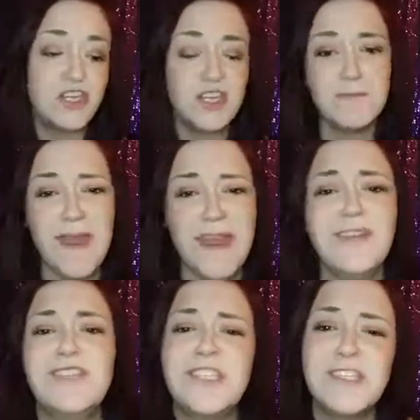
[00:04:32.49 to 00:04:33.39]
She
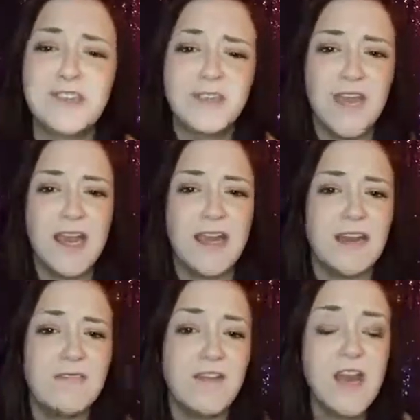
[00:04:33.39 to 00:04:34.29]
paints, she's
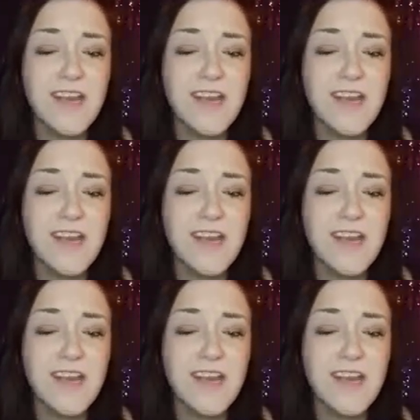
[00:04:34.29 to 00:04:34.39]
creative,